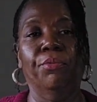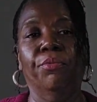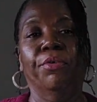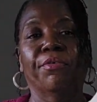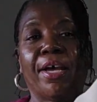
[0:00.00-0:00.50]

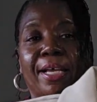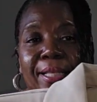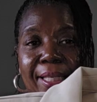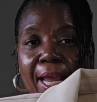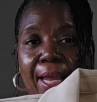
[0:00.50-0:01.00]
we've got
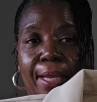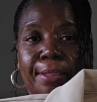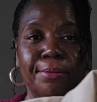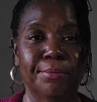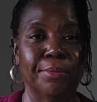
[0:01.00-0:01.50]
tan.
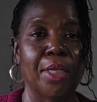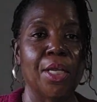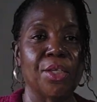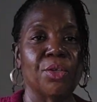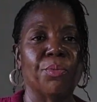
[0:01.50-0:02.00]

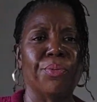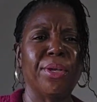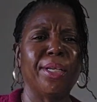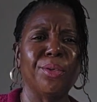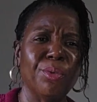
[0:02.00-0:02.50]
So
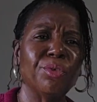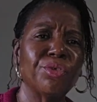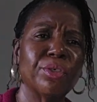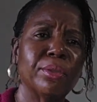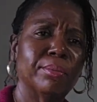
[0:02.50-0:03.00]
pretty
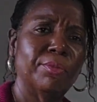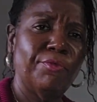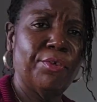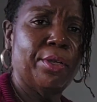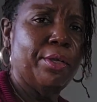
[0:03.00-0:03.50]
neutral
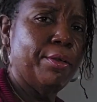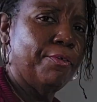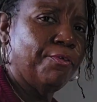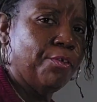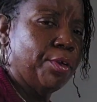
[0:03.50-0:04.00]

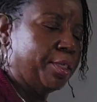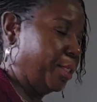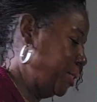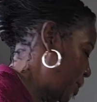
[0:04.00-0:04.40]
for us to